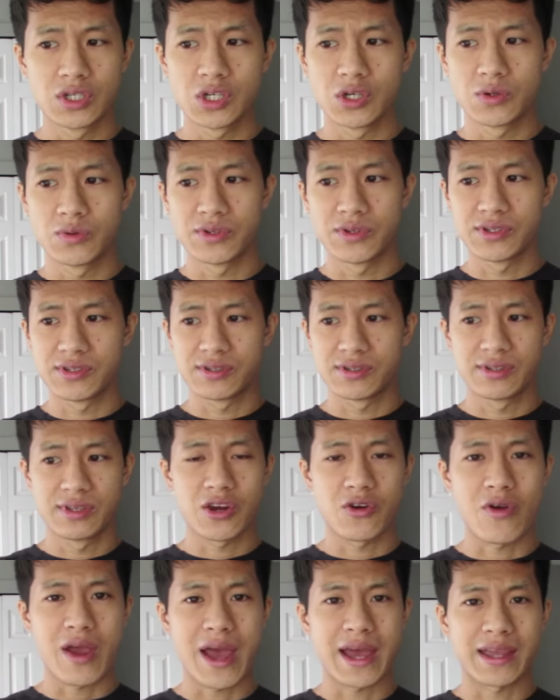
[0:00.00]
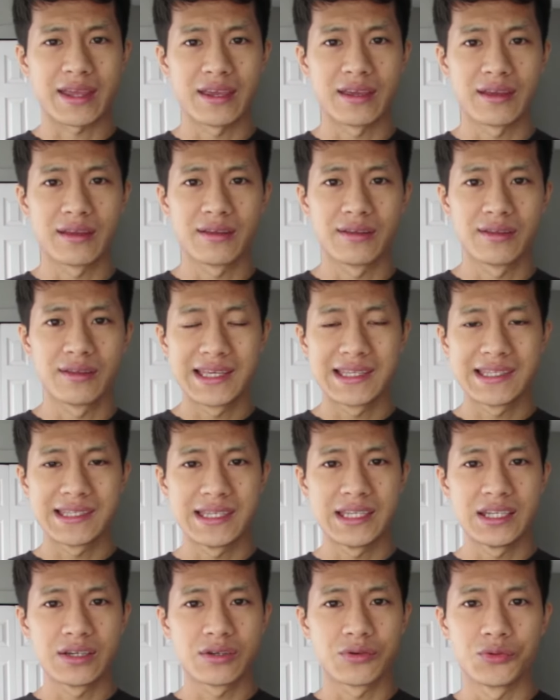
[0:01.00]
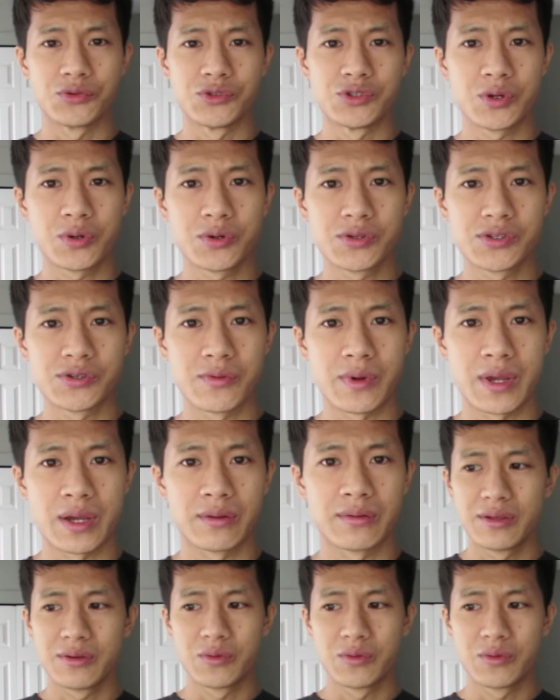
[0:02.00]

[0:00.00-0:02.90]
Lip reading: who was cracking cynical jokes around,